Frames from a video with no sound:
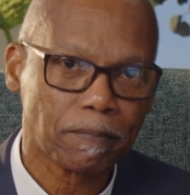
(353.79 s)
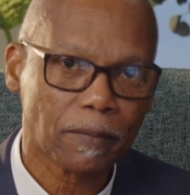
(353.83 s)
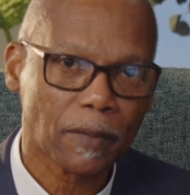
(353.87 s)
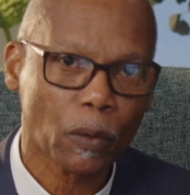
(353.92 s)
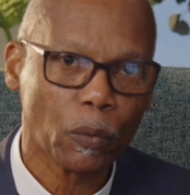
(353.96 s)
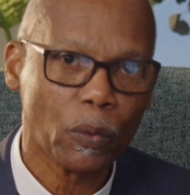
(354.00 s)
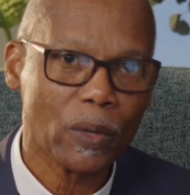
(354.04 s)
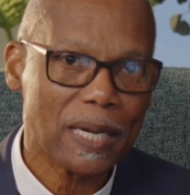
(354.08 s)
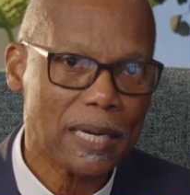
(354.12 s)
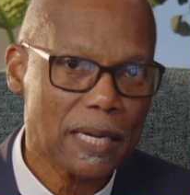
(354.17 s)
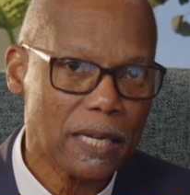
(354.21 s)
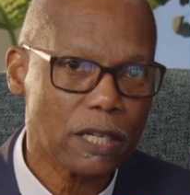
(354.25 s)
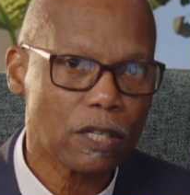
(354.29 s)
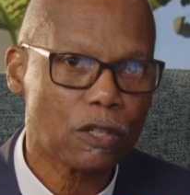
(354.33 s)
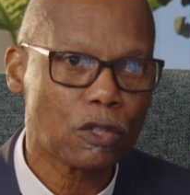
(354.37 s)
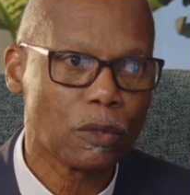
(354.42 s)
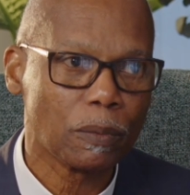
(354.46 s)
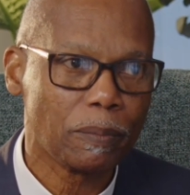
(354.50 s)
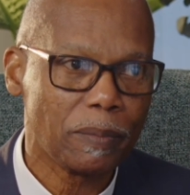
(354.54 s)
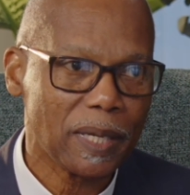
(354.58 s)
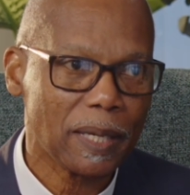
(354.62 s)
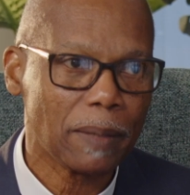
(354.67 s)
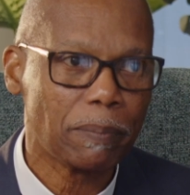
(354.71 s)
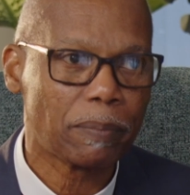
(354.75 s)
We need to
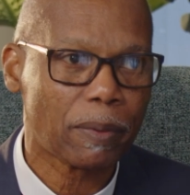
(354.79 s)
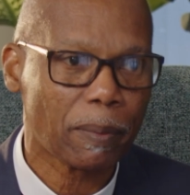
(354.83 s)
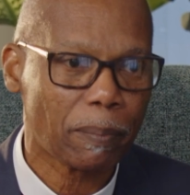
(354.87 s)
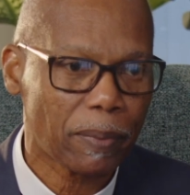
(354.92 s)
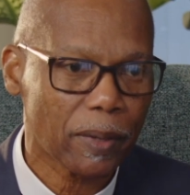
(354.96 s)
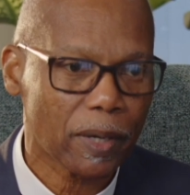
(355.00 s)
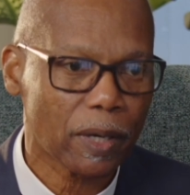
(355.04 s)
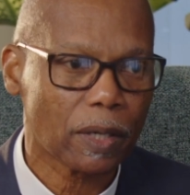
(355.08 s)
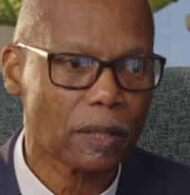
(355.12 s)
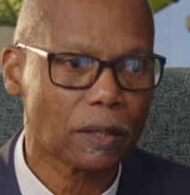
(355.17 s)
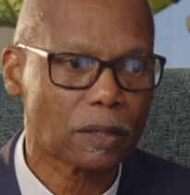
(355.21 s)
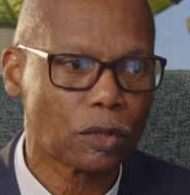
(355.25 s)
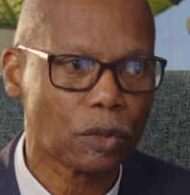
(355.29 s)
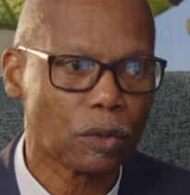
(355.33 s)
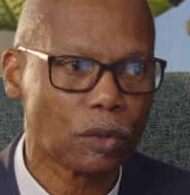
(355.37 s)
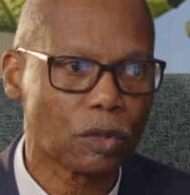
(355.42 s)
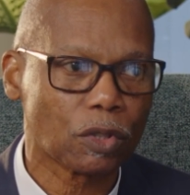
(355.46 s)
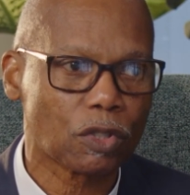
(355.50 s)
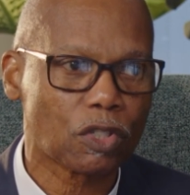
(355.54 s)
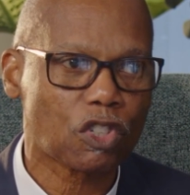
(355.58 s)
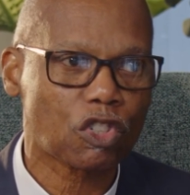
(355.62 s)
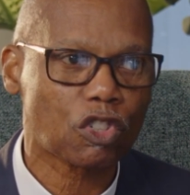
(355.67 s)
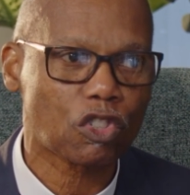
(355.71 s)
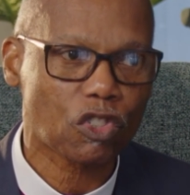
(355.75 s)
be prepared to
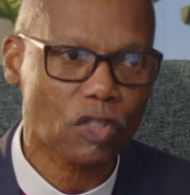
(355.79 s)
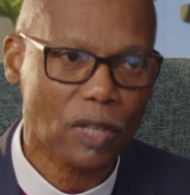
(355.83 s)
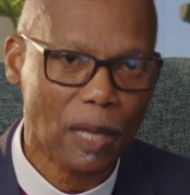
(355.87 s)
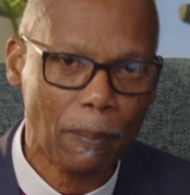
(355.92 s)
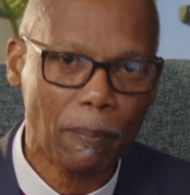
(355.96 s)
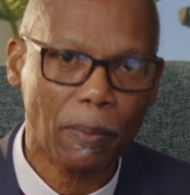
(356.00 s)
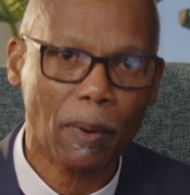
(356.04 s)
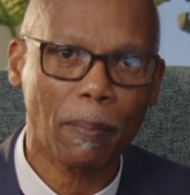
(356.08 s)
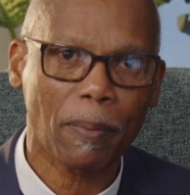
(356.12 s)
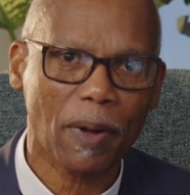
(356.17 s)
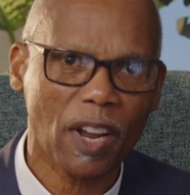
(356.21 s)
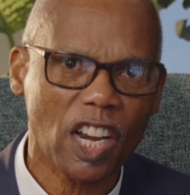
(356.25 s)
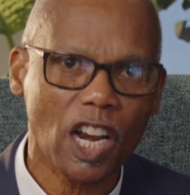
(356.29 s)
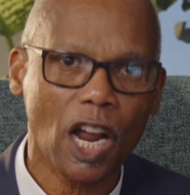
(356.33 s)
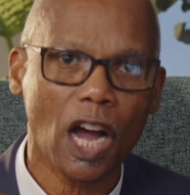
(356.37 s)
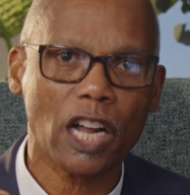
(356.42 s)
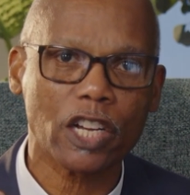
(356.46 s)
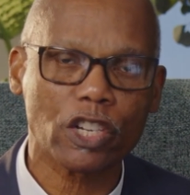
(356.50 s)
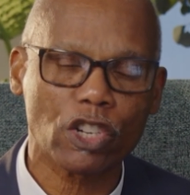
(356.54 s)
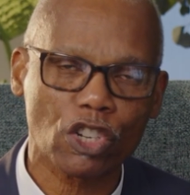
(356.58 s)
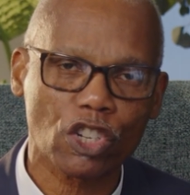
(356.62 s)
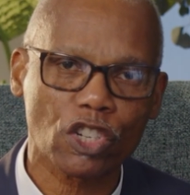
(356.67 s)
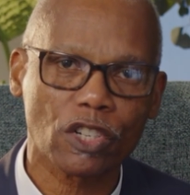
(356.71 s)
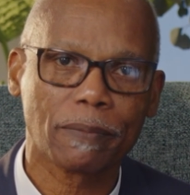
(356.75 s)
step up a
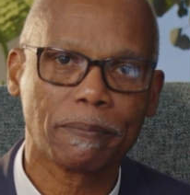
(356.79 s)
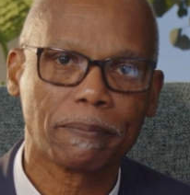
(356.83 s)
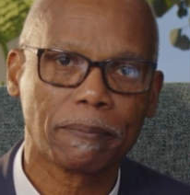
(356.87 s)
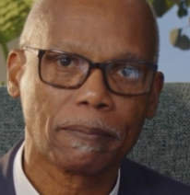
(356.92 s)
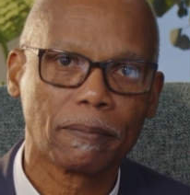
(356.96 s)
notch.